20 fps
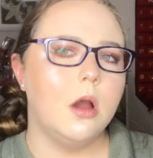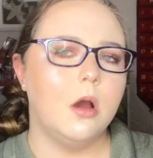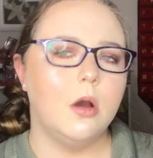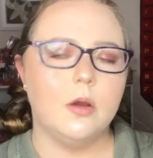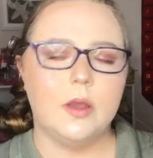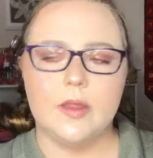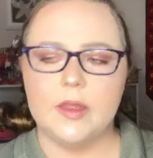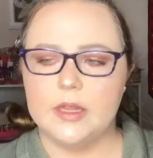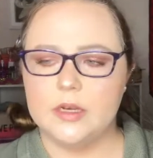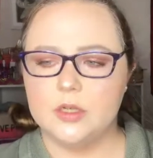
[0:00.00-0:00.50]

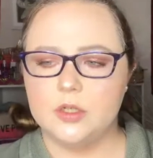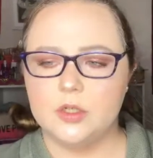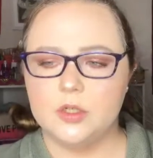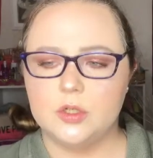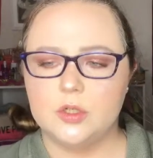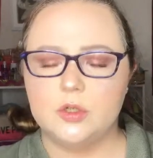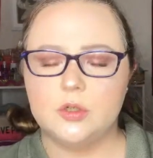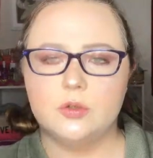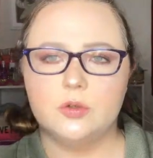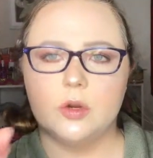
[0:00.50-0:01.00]
Okay, that
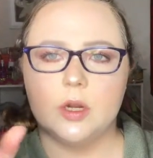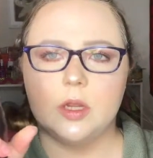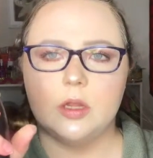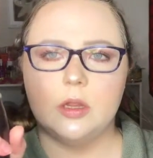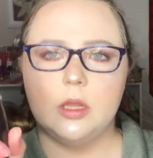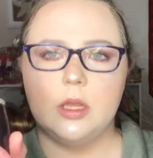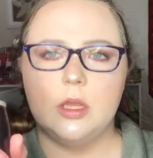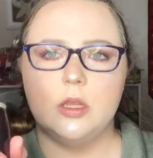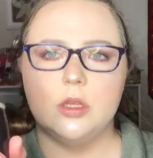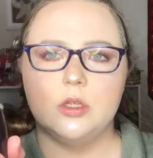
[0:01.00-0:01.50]
just
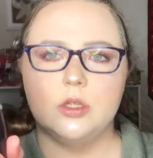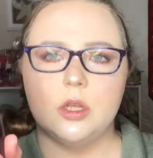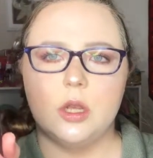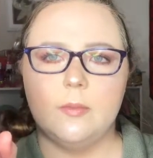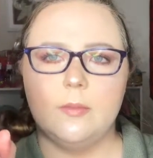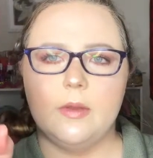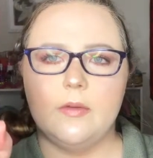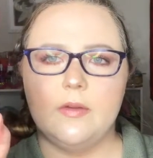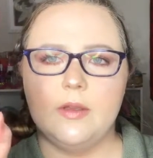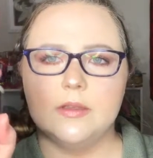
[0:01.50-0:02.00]
directly shot
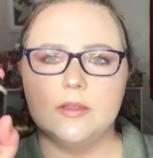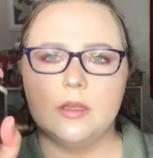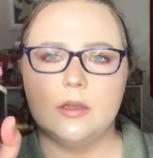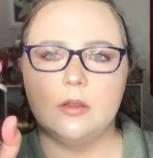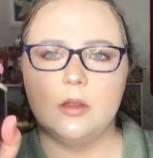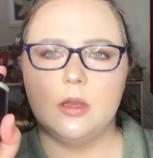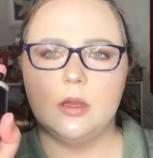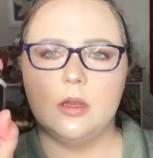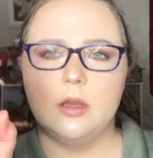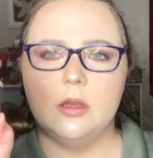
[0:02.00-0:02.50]
in my face.
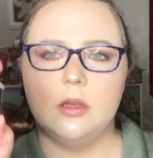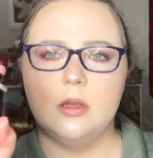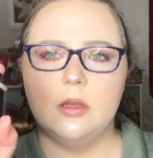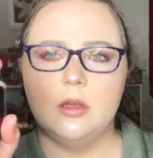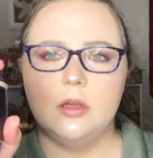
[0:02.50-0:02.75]
Look.